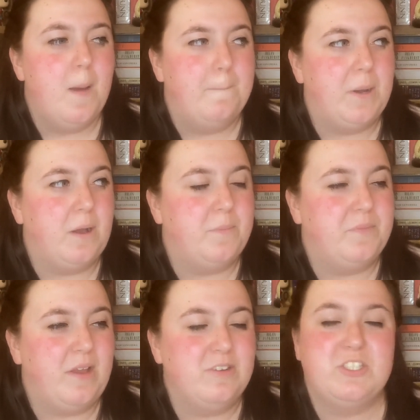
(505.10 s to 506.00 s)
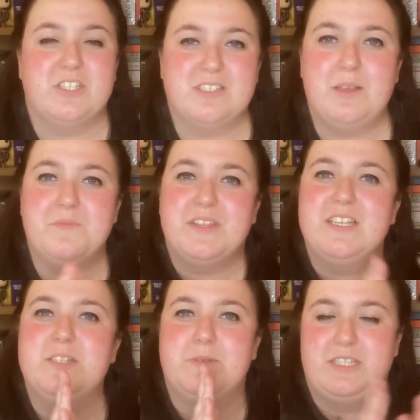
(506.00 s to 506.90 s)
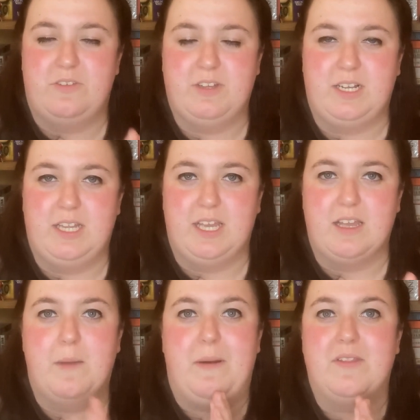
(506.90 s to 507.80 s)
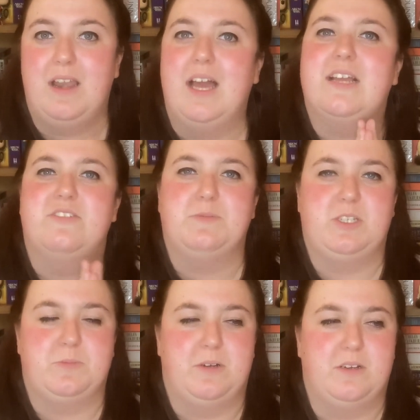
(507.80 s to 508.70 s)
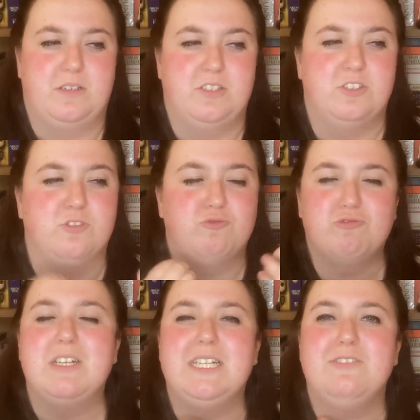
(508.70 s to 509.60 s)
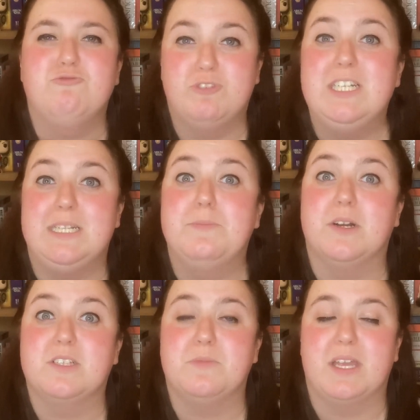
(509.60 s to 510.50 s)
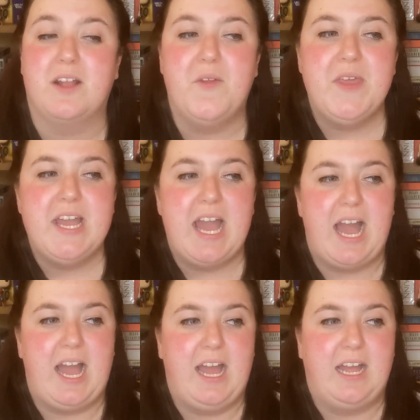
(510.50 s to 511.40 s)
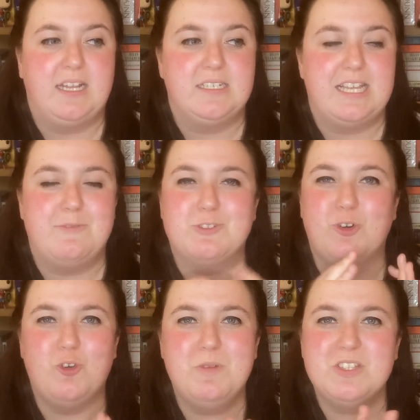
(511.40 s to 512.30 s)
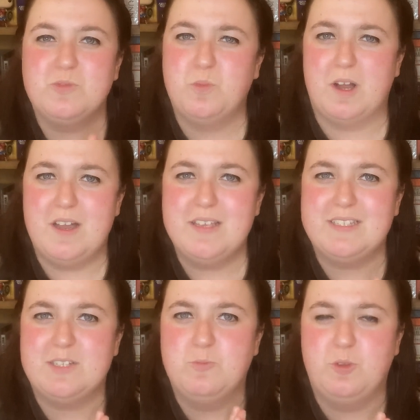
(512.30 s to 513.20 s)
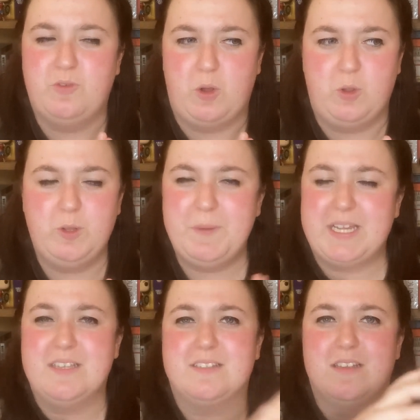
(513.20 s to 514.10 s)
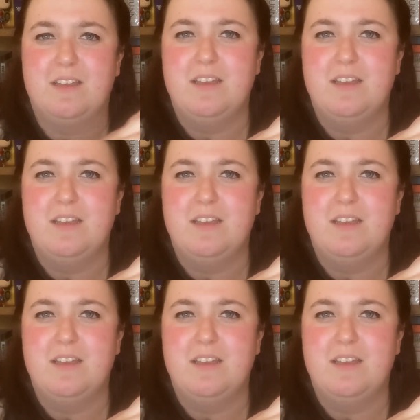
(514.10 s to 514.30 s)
but there is just something specifically about the lack of speech marks that really, really bugs me. And it was almost worse in Wolf Hall because